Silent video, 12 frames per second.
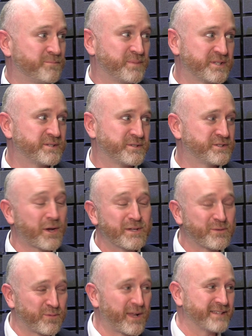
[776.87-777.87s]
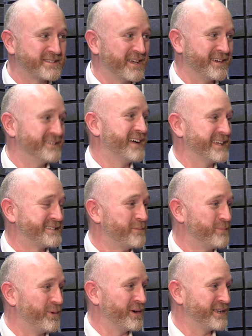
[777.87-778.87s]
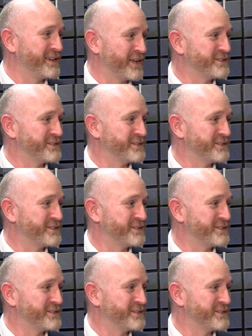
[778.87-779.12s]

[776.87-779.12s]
Yeah. So did Flutter at some point.